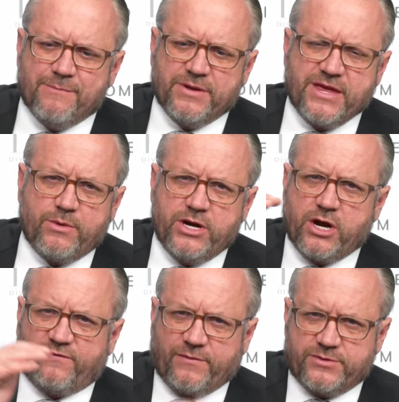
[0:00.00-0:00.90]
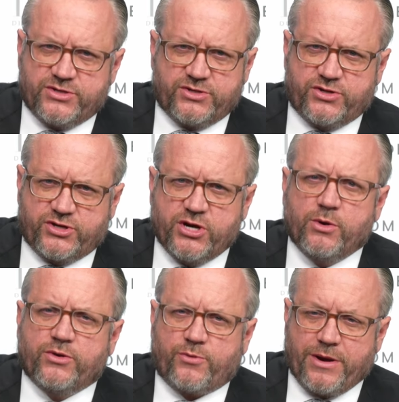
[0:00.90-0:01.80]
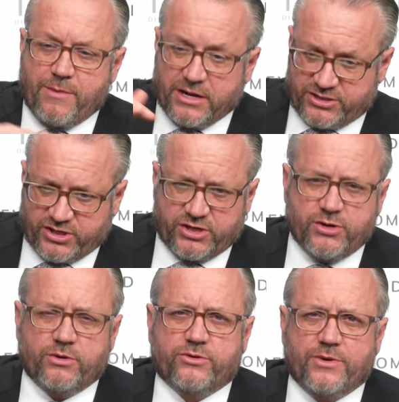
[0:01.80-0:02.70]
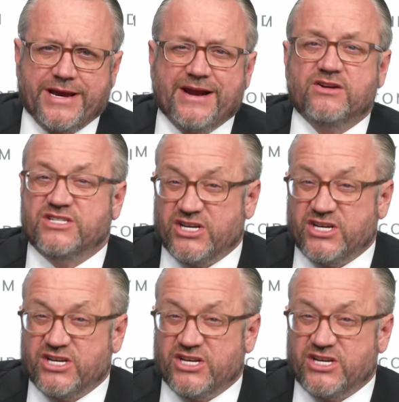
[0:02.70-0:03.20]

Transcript: But then when you go from two or three months to two or three years,